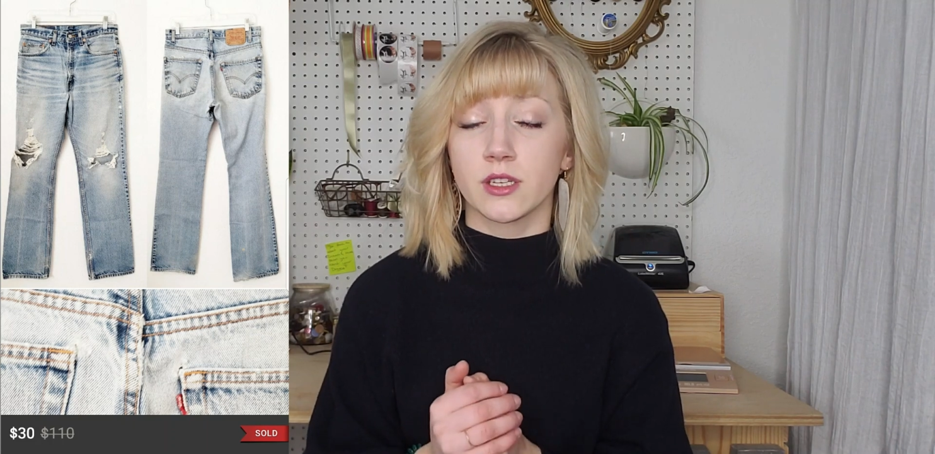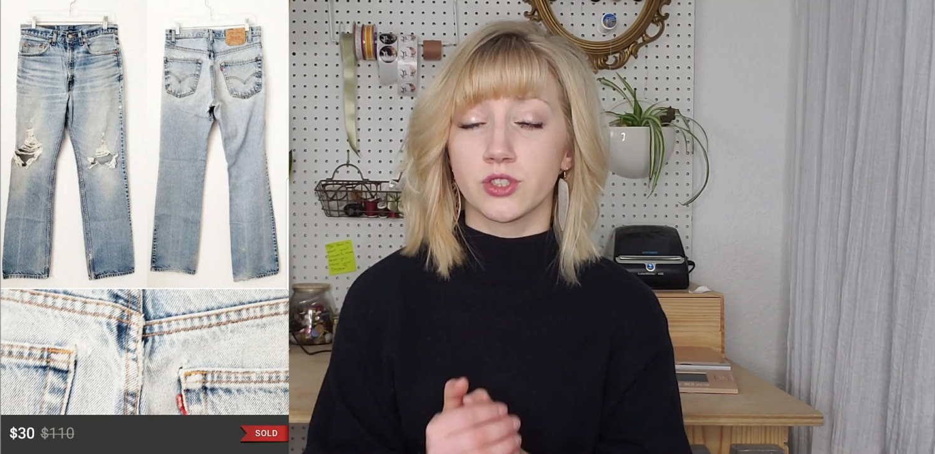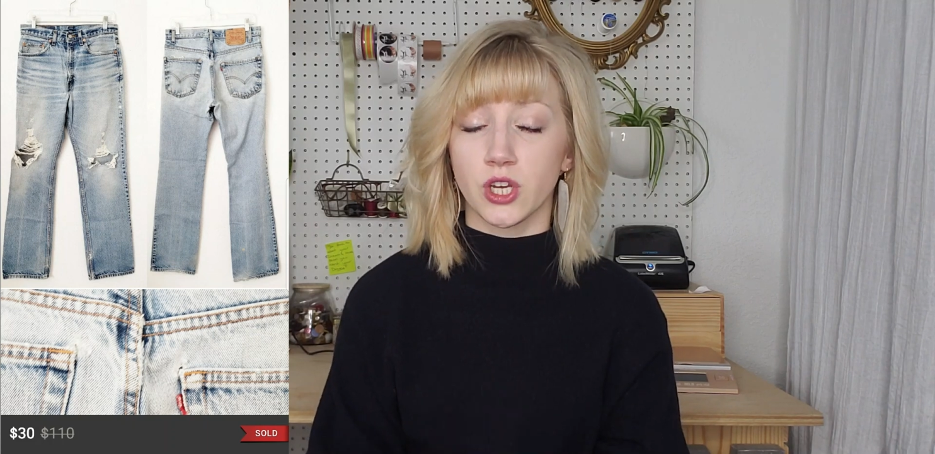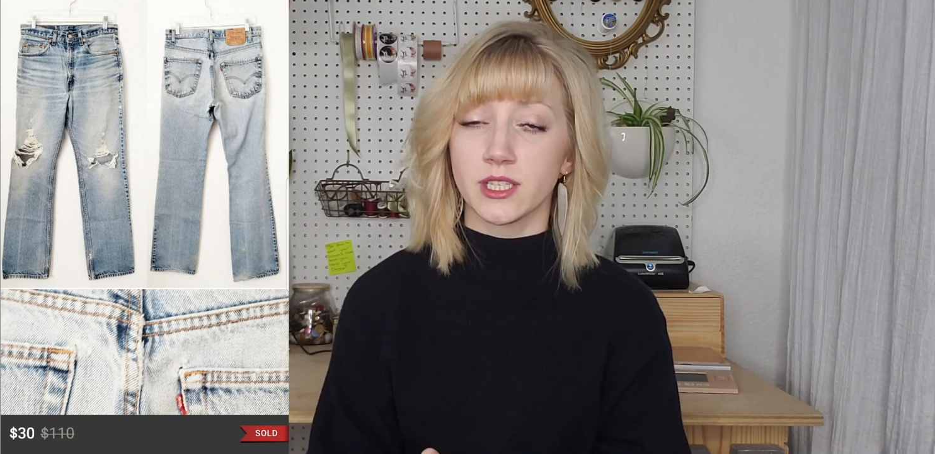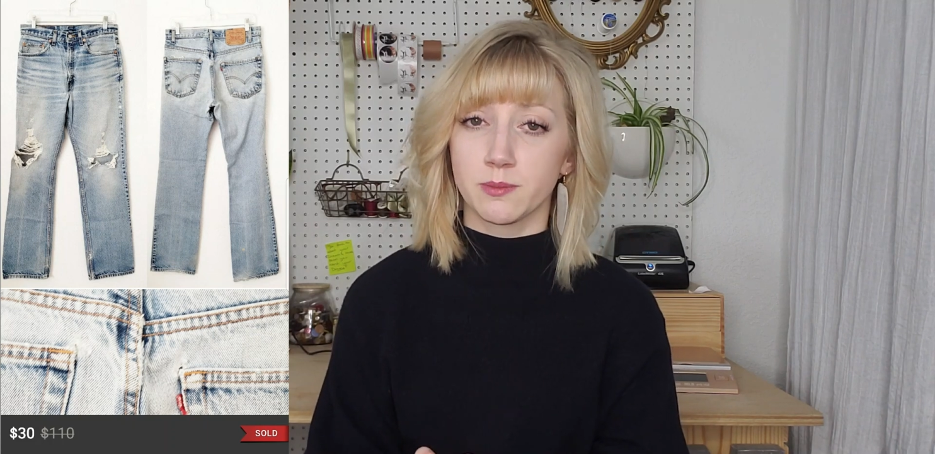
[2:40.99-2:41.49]

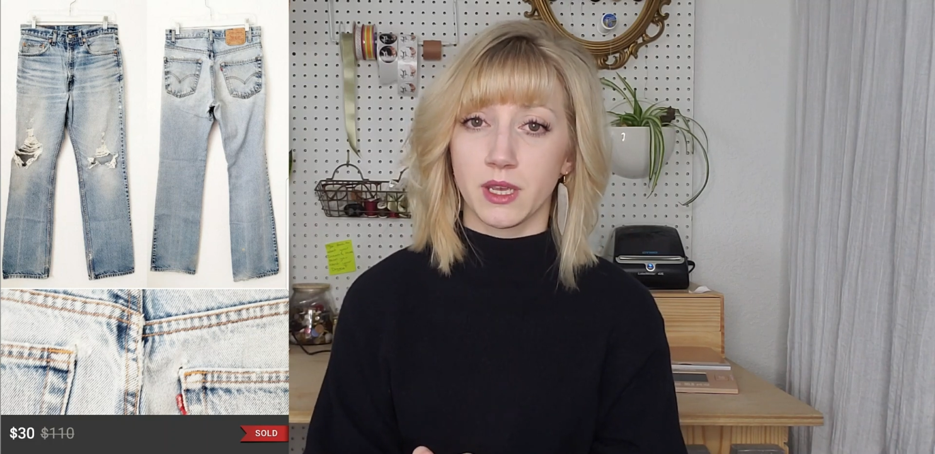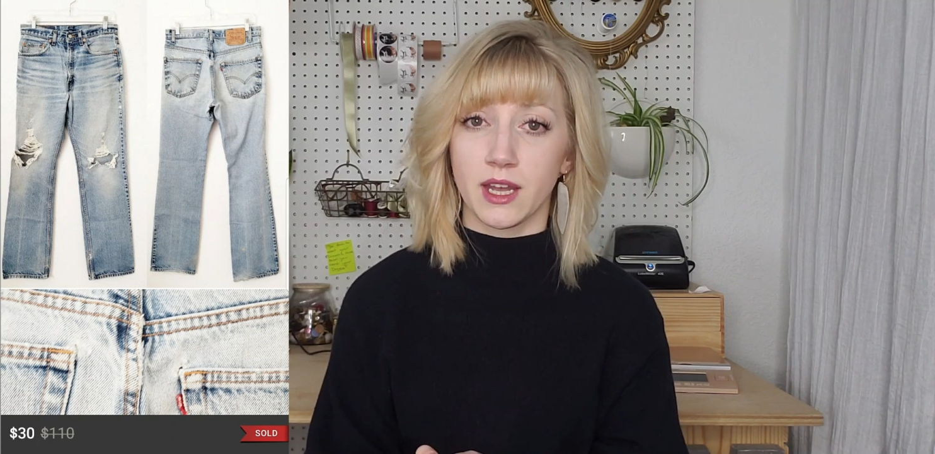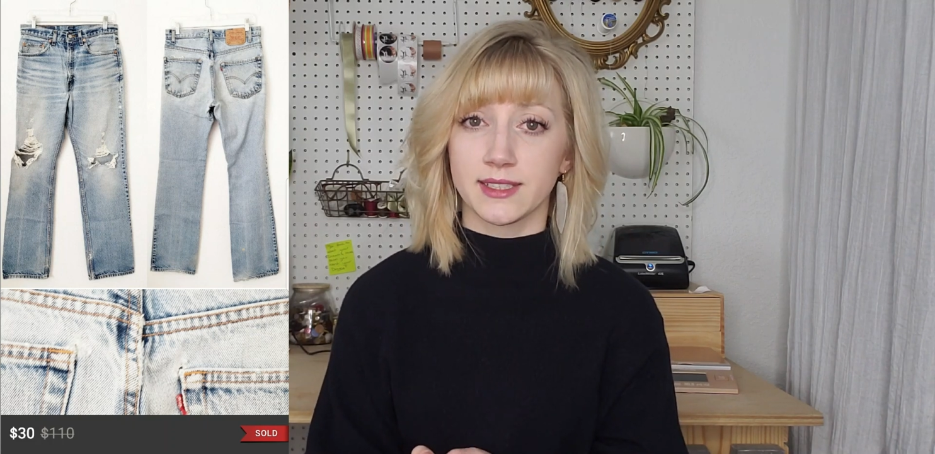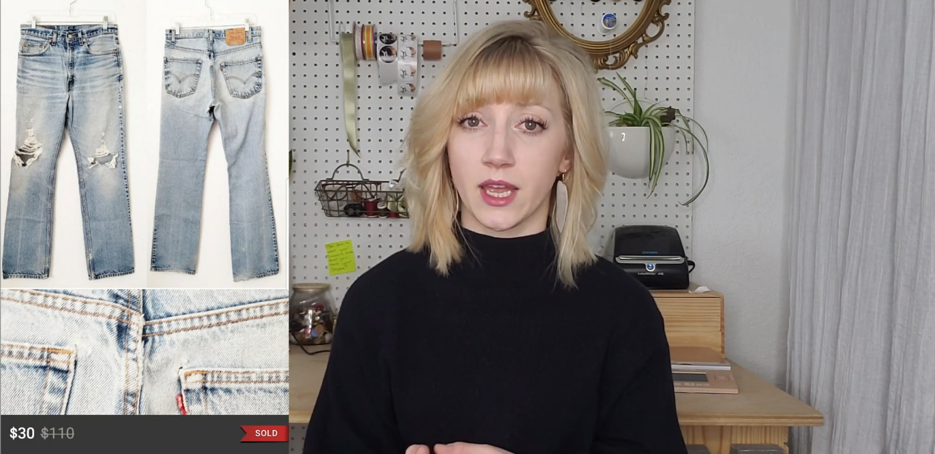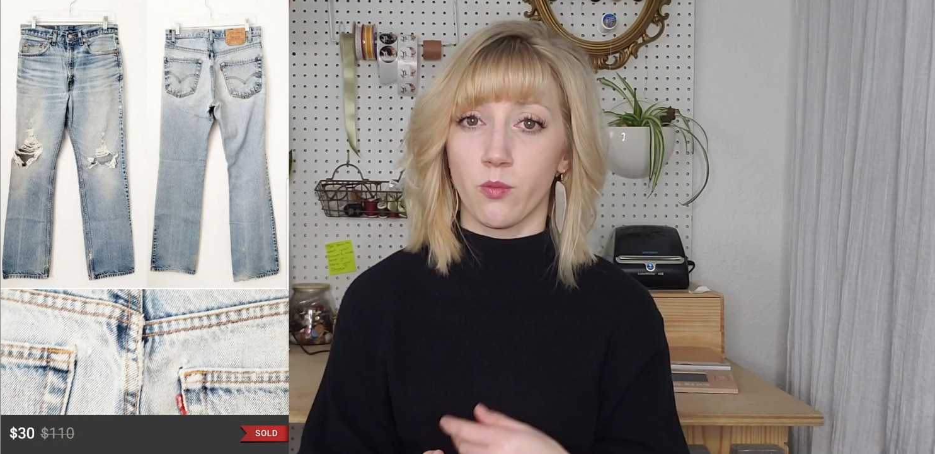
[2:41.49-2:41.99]
just
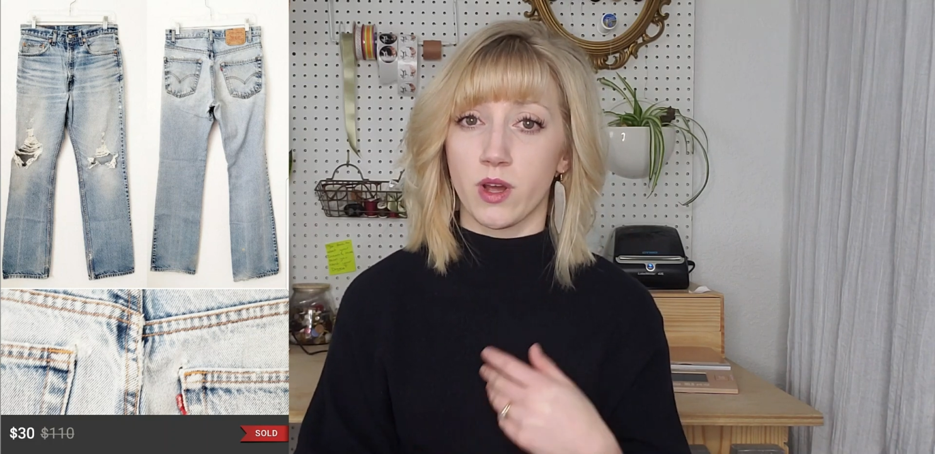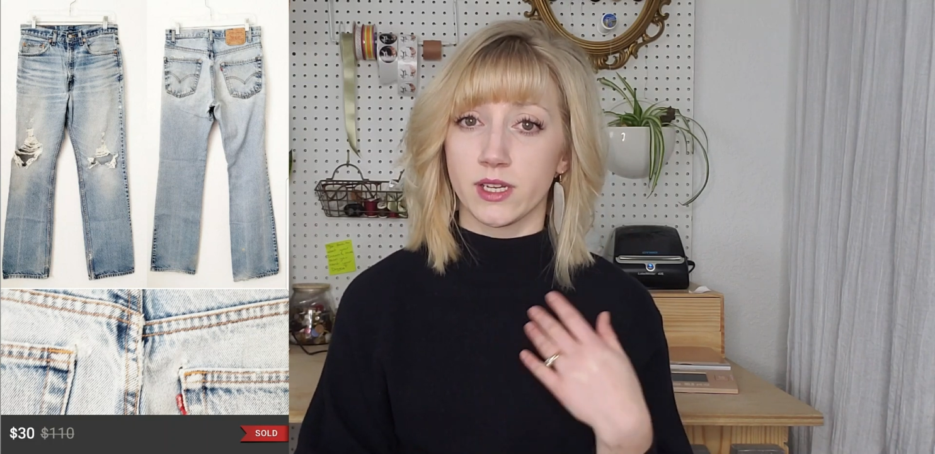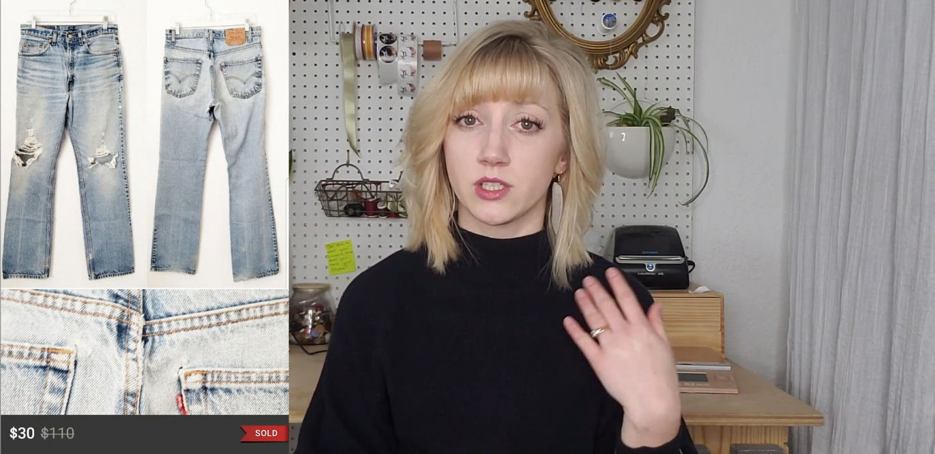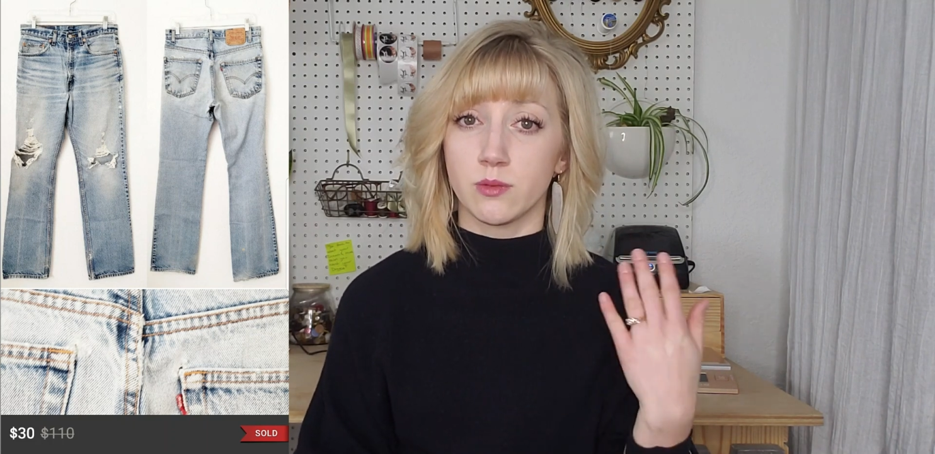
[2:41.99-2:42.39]
because I wanted